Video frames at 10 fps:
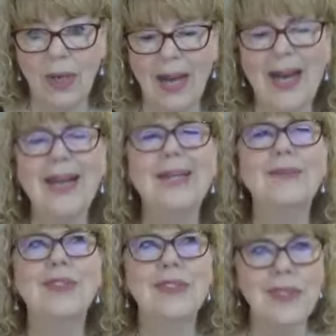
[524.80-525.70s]
I
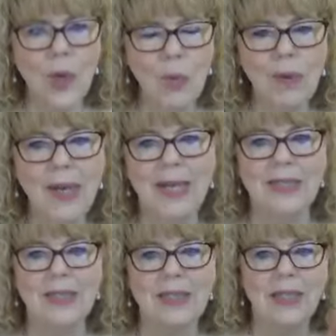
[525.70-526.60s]
am so
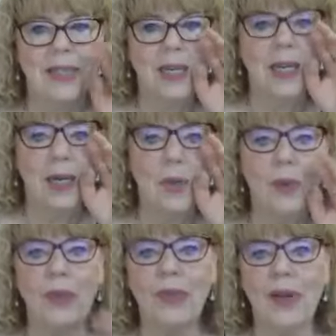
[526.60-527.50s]
blessed
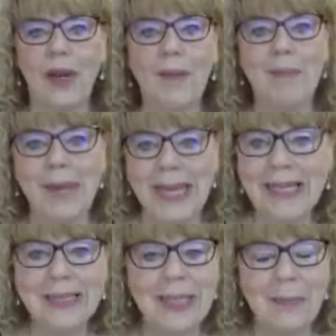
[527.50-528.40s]
with
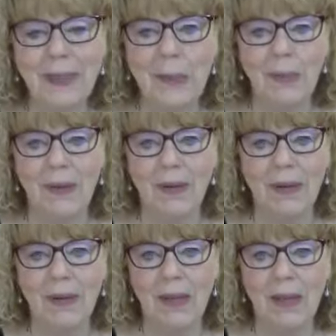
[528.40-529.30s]
amazing people
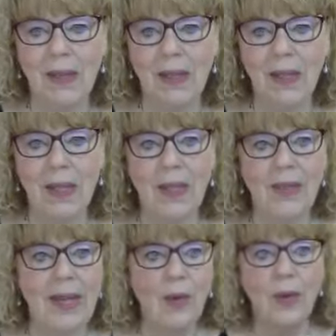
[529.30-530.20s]

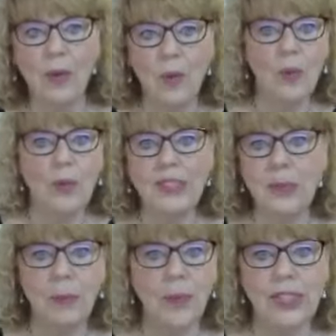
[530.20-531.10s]
that we
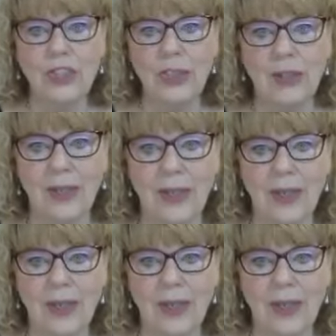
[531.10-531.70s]
support each other.